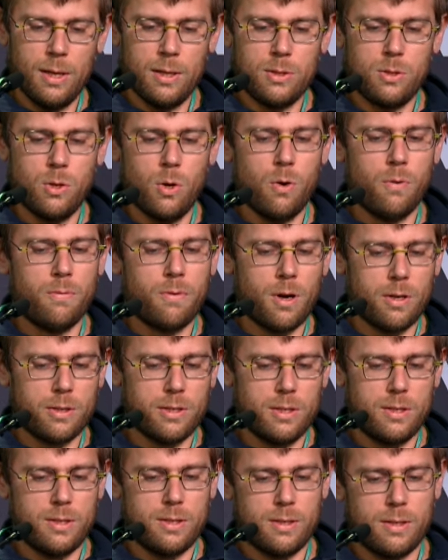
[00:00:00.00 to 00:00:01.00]
So for
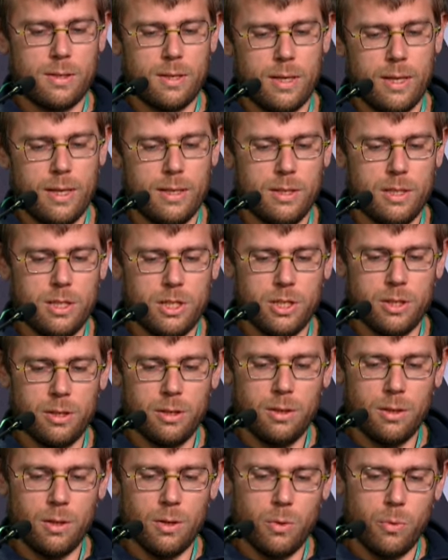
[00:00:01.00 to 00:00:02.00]
this
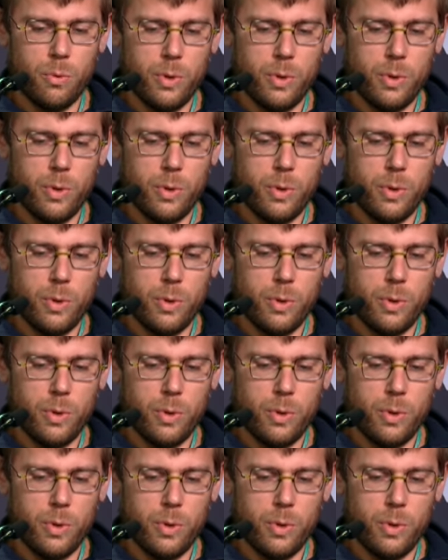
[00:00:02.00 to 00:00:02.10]
edition,